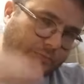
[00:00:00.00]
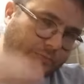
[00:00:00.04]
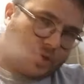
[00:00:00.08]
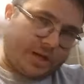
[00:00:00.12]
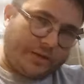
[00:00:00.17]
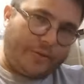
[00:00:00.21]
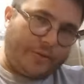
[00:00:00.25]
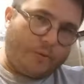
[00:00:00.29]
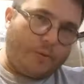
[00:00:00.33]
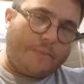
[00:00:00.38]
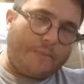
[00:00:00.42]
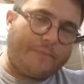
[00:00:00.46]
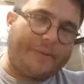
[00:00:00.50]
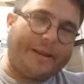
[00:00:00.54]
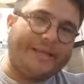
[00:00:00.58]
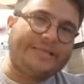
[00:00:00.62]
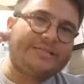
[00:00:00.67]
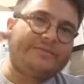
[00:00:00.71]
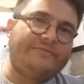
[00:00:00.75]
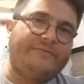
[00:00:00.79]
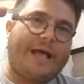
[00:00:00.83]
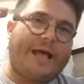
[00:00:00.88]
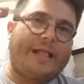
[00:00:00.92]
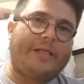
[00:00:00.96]
They want to place
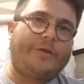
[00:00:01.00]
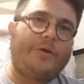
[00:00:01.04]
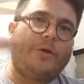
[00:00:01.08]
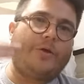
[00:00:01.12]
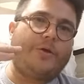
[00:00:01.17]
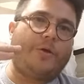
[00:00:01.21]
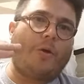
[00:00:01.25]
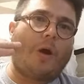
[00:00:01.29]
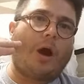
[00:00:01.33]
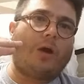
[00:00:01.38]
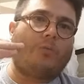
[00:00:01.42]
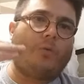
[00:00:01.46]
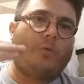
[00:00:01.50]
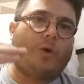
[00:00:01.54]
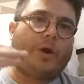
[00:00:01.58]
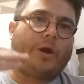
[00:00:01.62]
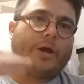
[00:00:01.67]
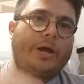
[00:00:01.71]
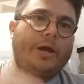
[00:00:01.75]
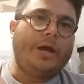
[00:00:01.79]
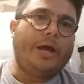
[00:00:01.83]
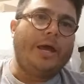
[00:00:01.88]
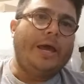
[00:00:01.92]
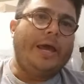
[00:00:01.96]
the value on your artwork.
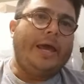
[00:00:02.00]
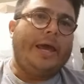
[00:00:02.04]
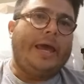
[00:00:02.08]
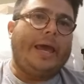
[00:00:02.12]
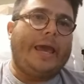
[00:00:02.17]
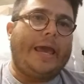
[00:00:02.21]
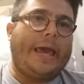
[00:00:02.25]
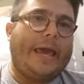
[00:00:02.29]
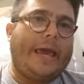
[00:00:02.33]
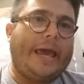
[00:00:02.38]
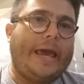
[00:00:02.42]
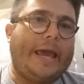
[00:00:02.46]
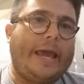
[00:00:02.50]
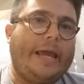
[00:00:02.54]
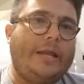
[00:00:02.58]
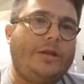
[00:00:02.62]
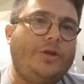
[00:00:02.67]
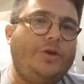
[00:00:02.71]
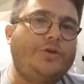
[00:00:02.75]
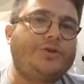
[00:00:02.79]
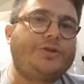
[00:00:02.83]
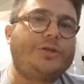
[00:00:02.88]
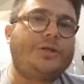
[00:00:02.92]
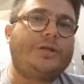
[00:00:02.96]
And
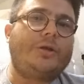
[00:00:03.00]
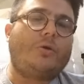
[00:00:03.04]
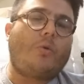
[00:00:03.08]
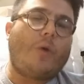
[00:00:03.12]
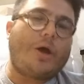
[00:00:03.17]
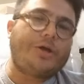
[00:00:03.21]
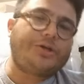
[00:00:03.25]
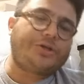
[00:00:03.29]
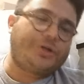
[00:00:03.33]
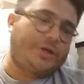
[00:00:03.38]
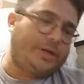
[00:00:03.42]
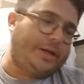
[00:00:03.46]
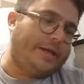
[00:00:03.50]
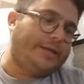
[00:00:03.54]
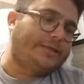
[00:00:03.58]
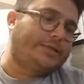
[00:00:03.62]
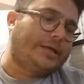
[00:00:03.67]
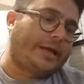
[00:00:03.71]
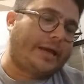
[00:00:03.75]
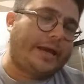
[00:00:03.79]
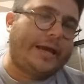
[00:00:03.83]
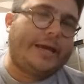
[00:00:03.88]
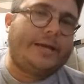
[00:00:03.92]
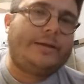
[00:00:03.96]
usually the question is,
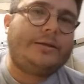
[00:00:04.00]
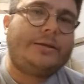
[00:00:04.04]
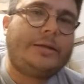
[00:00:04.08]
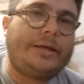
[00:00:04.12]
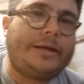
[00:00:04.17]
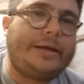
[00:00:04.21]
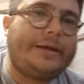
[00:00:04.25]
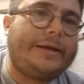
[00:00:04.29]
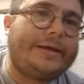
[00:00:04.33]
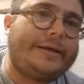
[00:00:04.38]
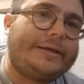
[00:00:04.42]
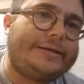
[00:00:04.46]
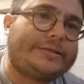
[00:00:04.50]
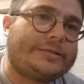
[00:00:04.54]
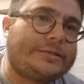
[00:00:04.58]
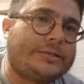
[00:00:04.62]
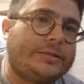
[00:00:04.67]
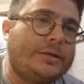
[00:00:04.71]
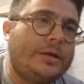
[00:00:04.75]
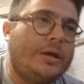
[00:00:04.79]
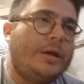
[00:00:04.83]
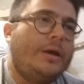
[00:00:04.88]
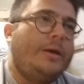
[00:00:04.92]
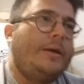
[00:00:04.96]
again, is
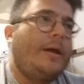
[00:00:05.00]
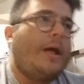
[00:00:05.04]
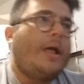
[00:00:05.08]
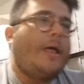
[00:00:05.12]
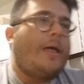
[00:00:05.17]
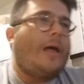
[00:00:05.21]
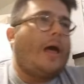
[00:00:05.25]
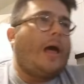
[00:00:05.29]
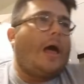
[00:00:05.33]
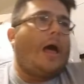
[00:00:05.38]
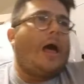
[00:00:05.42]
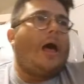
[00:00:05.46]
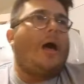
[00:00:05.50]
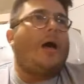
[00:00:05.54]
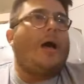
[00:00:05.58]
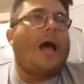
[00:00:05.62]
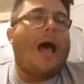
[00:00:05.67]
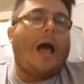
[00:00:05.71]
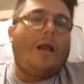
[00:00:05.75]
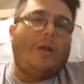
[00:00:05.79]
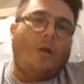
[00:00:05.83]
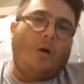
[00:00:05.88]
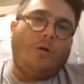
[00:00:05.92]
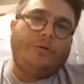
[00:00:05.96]

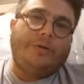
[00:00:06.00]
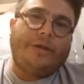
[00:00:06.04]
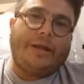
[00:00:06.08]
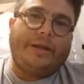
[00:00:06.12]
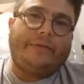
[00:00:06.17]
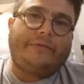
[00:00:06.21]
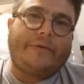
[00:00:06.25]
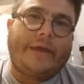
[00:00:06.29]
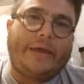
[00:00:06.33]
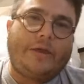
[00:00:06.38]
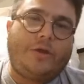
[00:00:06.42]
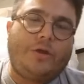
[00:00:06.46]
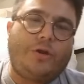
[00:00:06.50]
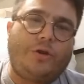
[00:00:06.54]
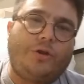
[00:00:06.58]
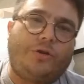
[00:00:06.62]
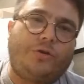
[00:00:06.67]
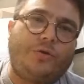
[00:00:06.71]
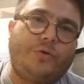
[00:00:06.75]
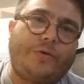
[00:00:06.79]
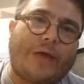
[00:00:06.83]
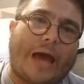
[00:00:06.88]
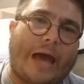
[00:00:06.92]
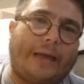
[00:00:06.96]
how long did it take you to
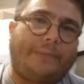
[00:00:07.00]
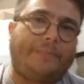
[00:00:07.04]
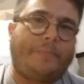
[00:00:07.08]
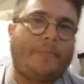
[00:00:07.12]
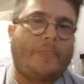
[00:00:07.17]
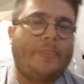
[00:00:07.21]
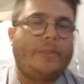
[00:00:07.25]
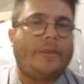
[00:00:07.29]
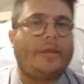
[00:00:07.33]
do that?